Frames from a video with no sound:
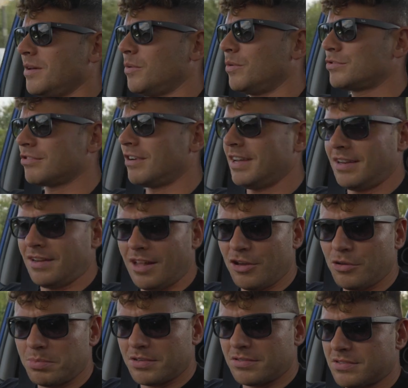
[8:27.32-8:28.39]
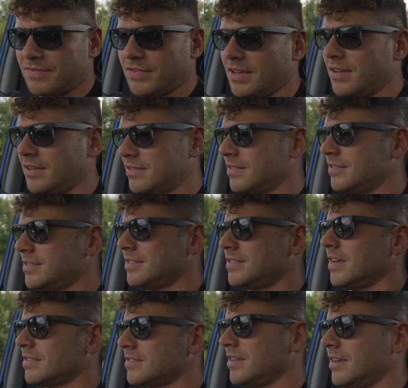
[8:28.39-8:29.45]
We'll try it in low boost first, because this
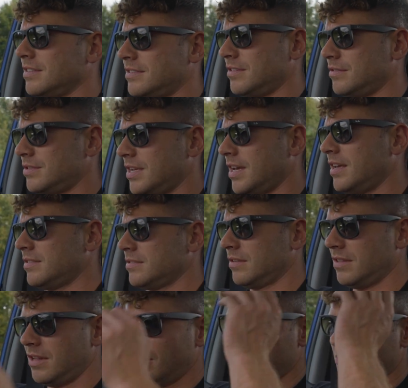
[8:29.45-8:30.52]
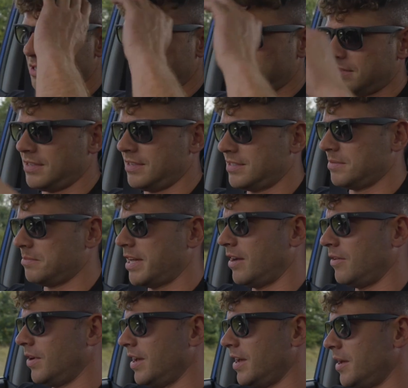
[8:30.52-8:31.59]
actually has two settings. On low boost it's
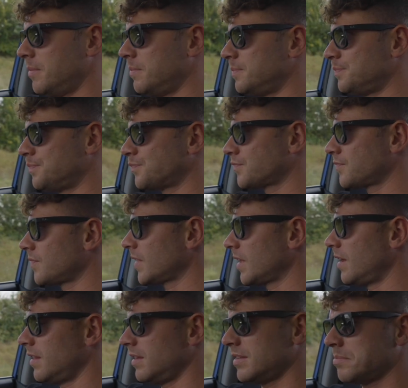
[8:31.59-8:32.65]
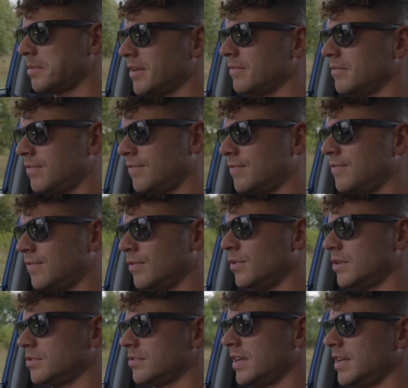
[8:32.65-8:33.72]
about, I think it's about
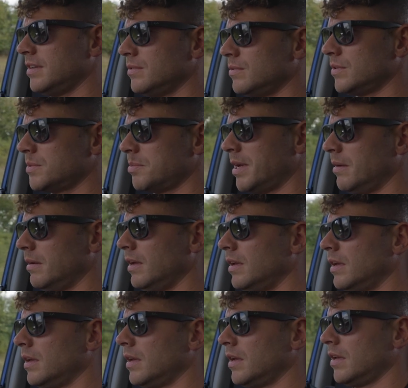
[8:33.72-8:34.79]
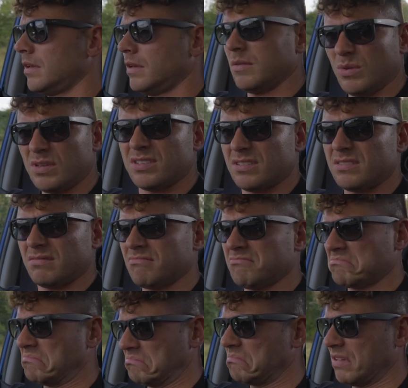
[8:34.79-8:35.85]
480 horsepower, which is,
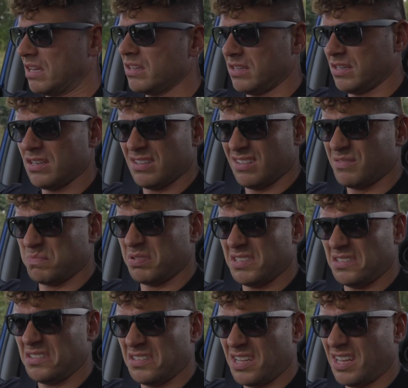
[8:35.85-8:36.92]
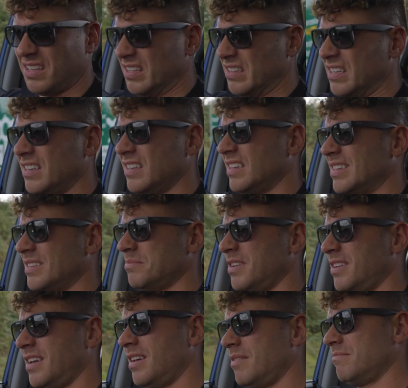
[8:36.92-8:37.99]
it's pretty good, eh?
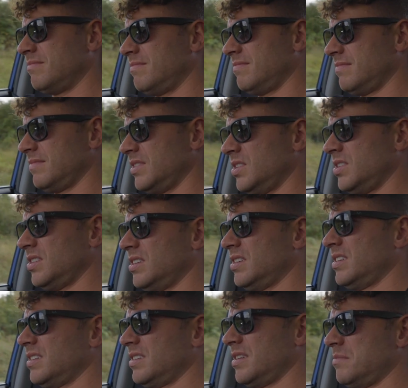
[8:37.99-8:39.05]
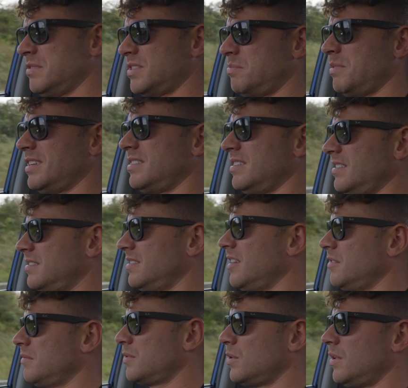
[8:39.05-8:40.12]
But I'm expecting it to
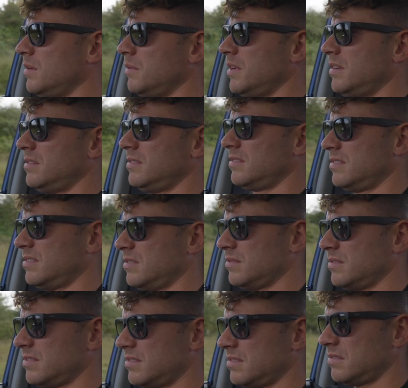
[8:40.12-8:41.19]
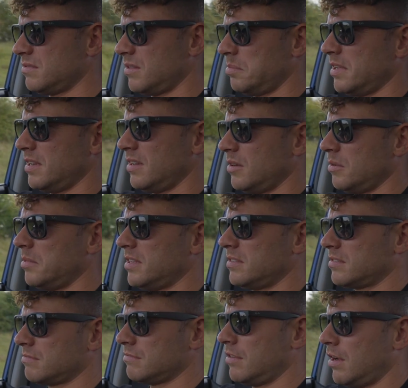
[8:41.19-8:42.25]
go quite well, so just drop it a little bit,
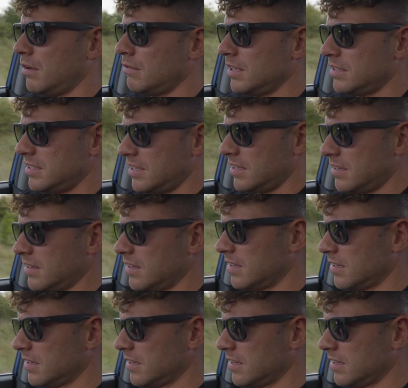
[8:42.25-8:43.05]
just roll it in.